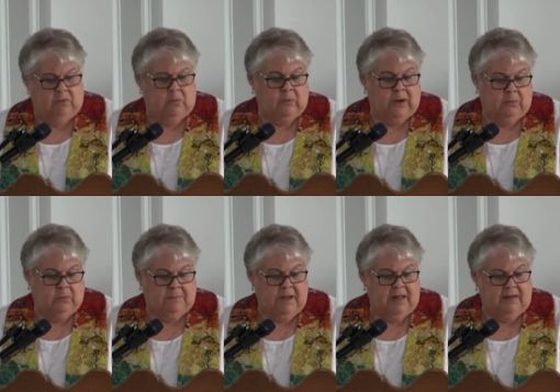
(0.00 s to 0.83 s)
right-wing
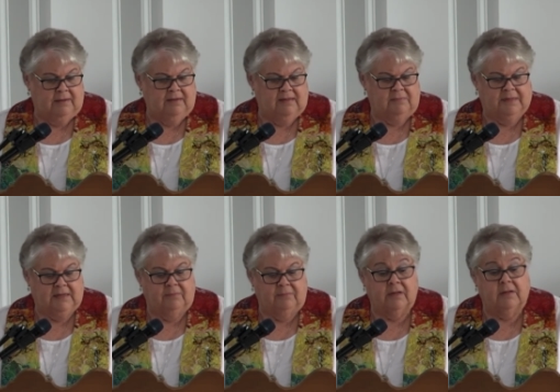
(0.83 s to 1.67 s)
politics
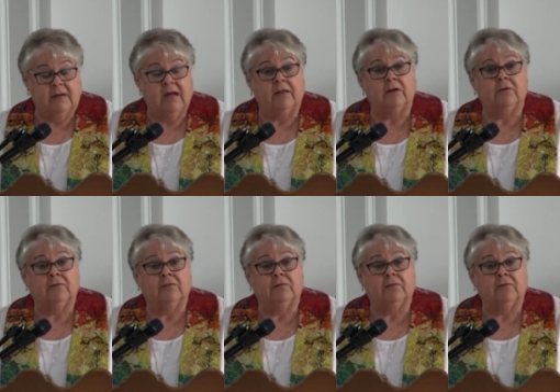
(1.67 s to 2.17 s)
becomes untethered